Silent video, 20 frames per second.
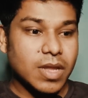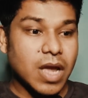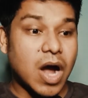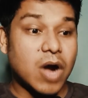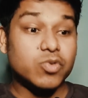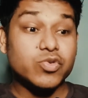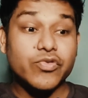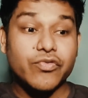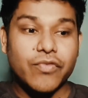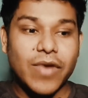
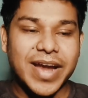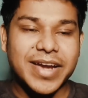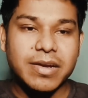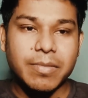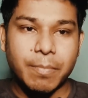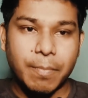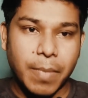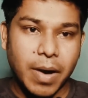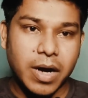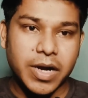how to
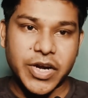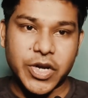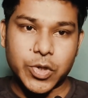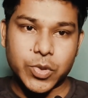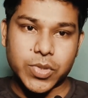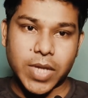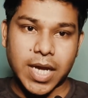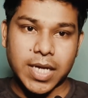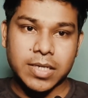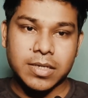find a bug
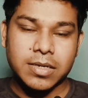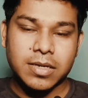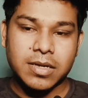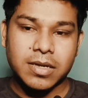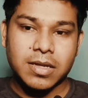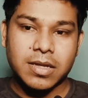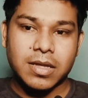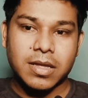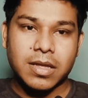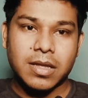into that,
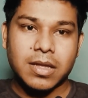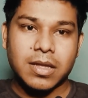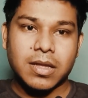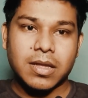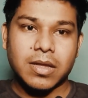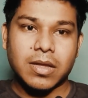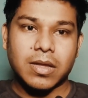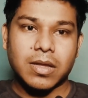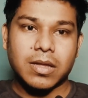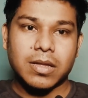
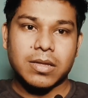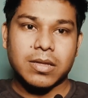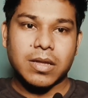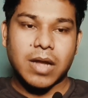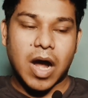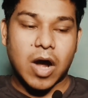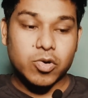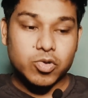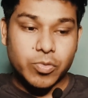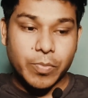
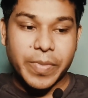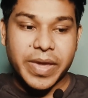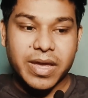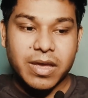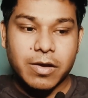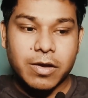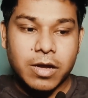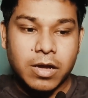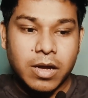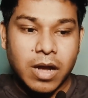how to
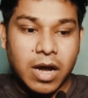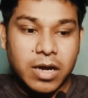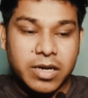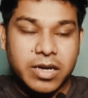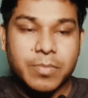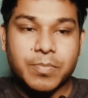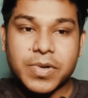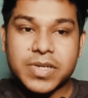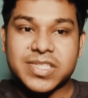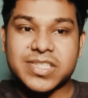make a
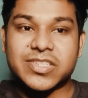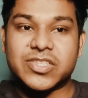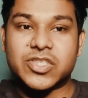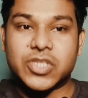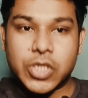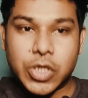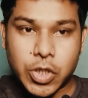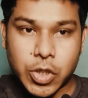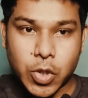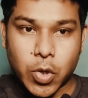100%
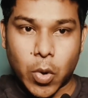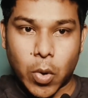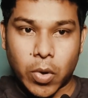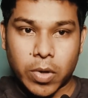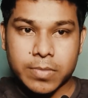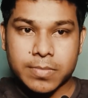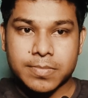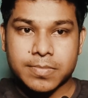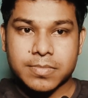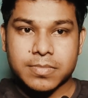
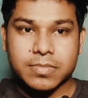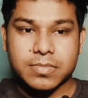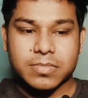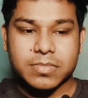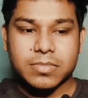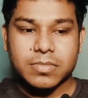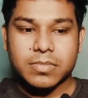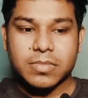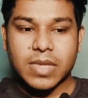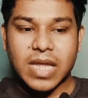secure,
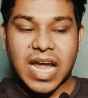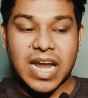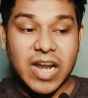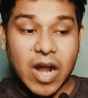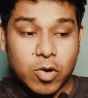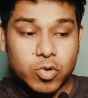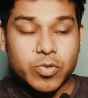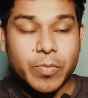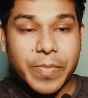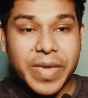
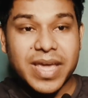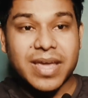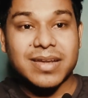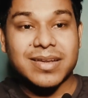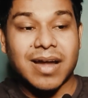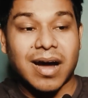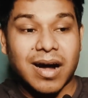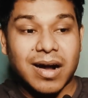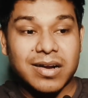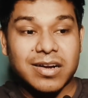and how to make
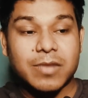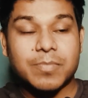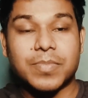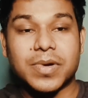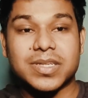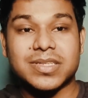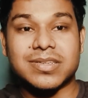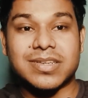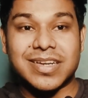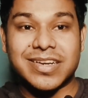it
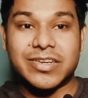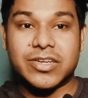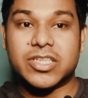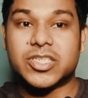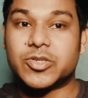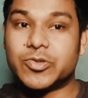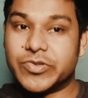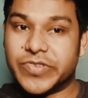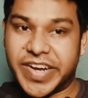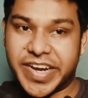100%
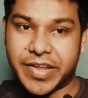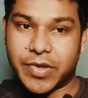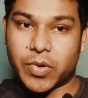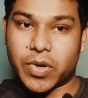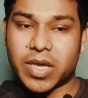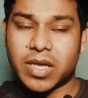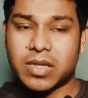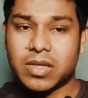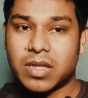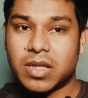industry ready,
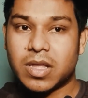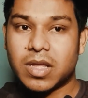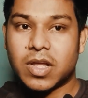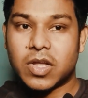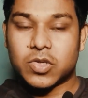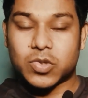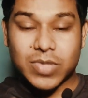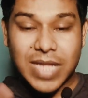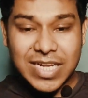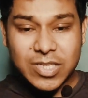okay?
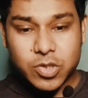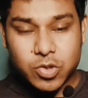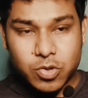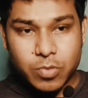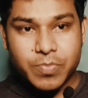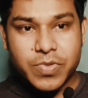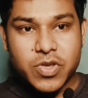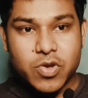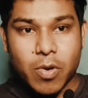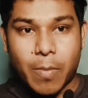So that
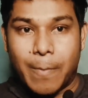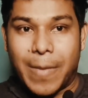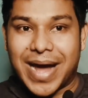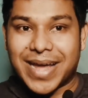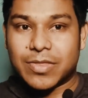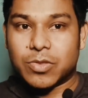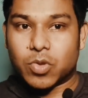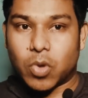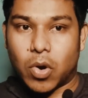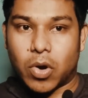should be your
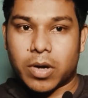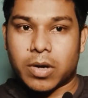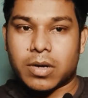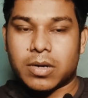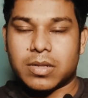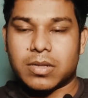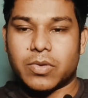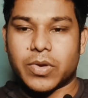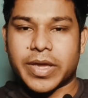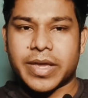mind
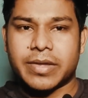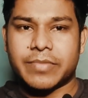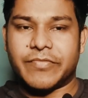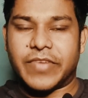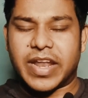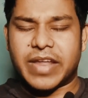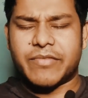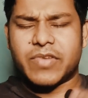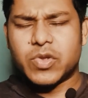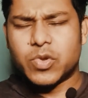thought, okay?
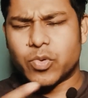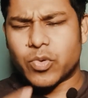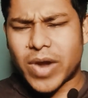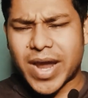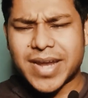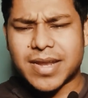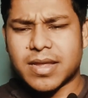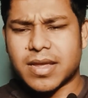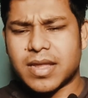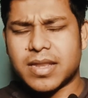Whenever you
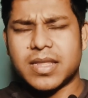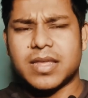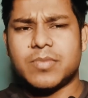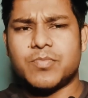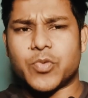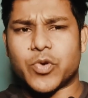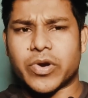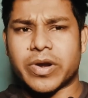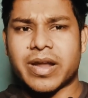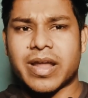write
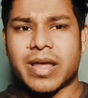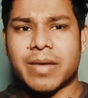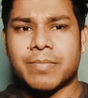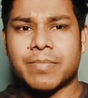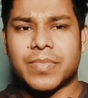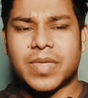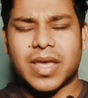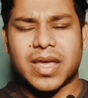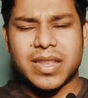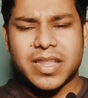any
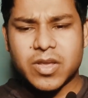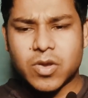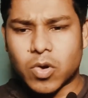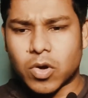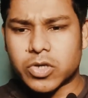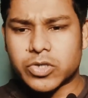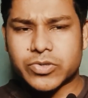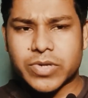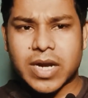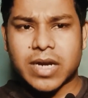program, any
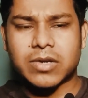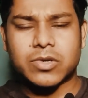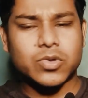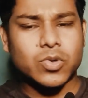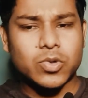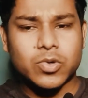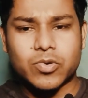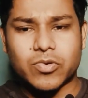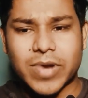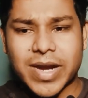contract,
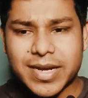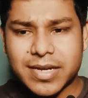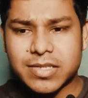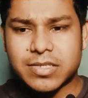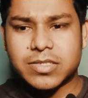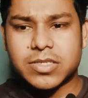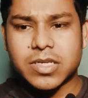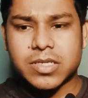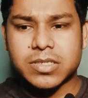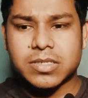don't write
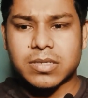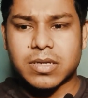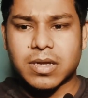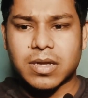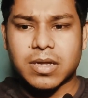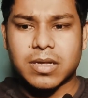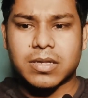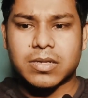it just